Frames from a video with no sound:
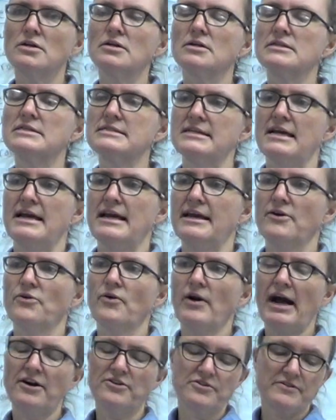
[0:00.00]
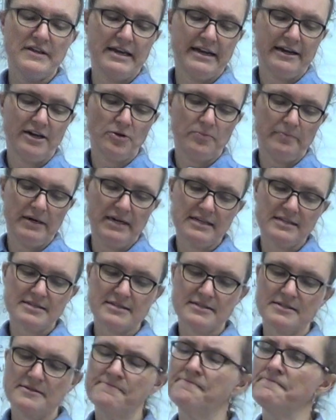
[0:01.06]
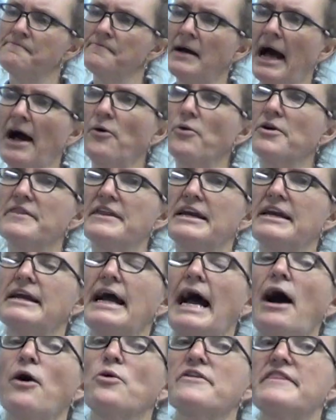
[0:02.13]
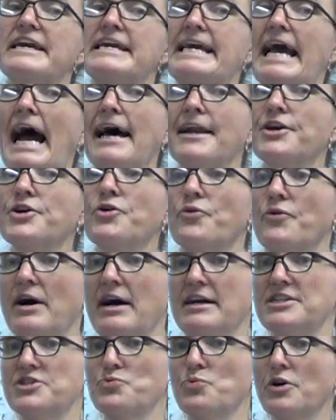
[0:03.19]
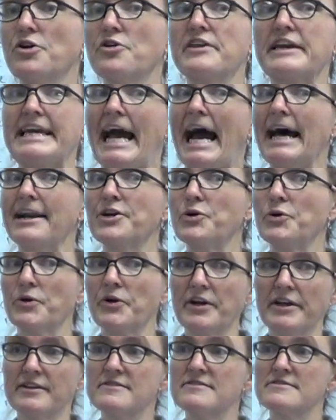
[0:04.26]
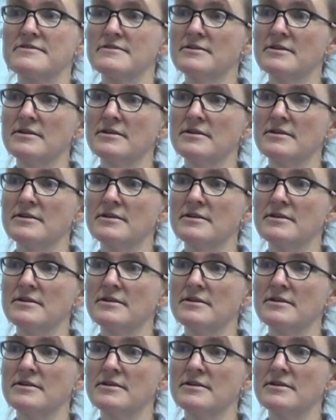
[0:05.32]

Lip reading: say, or how do they help us? How are they categorized? What are the categories?